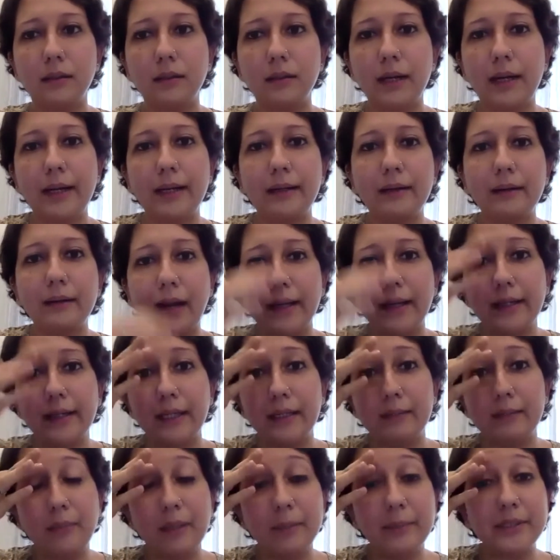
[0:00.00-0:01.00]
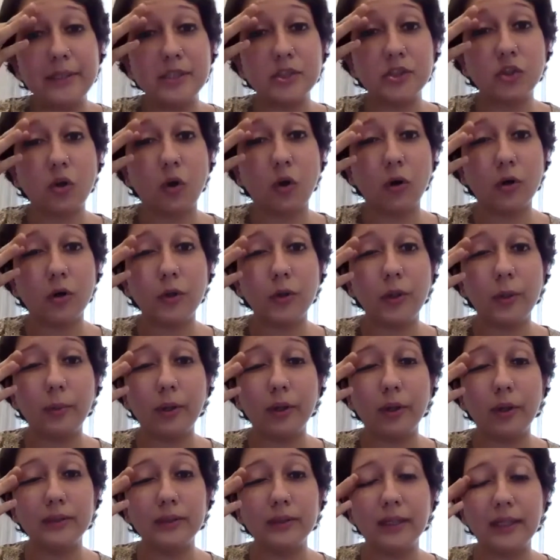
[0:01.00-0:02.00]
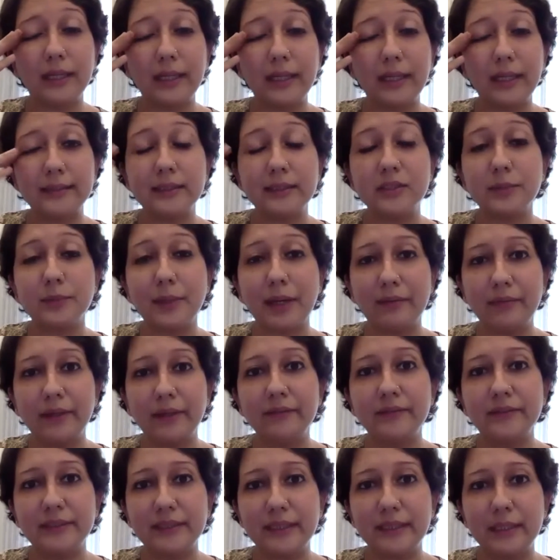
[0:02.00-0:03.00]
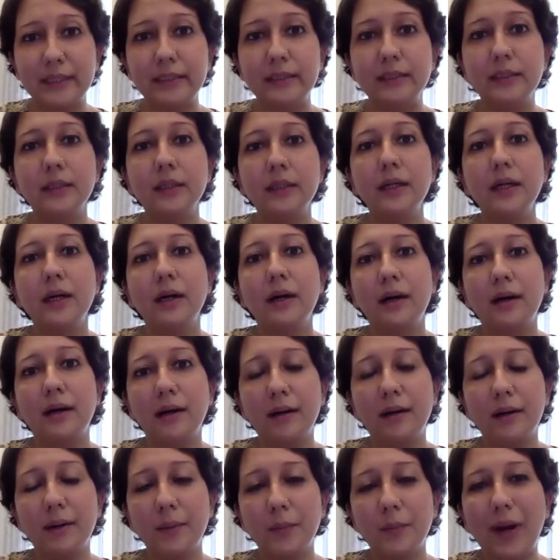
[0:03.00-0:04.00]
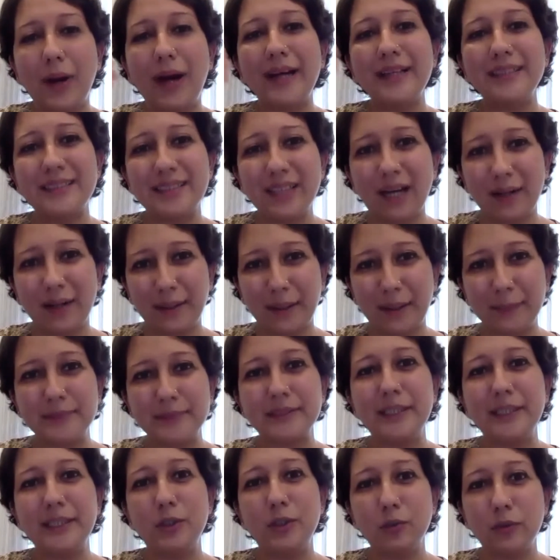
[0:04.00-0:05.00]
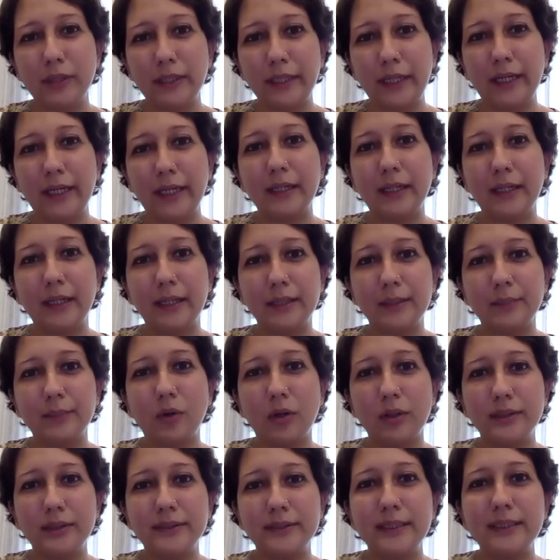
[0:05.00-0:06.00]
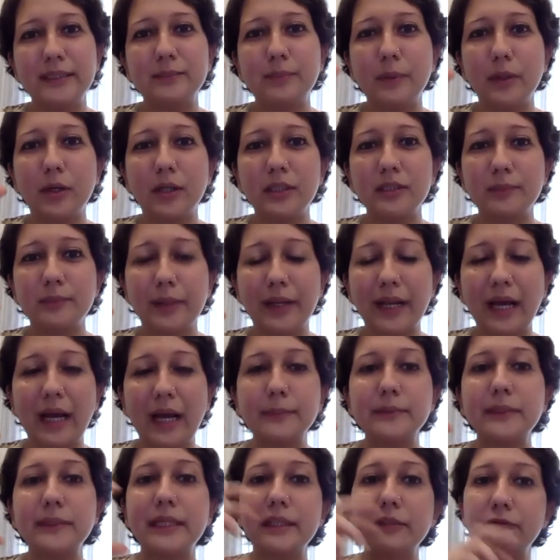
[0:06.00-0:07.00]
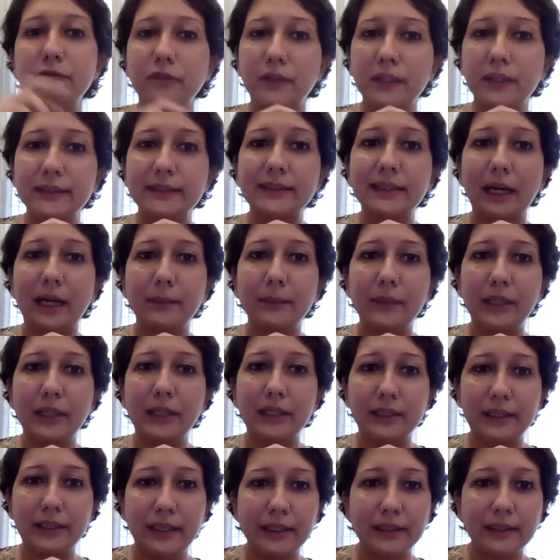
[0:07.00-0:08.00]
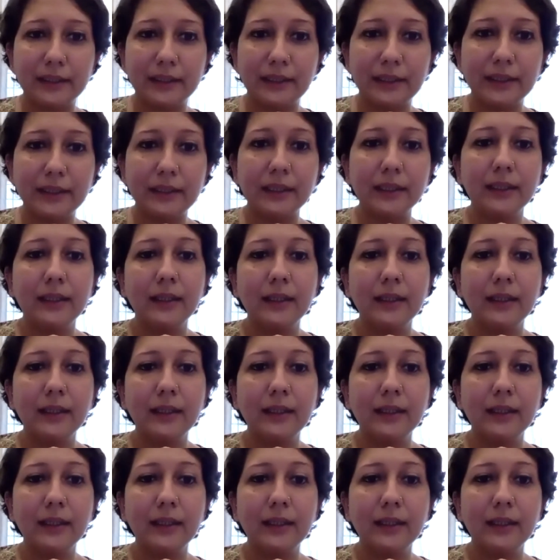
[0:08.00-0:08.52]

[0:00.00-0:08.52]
And I can maybe just talk to you about the cases where we've seen why startups need to create another policy is because perhaps like the first time they created it,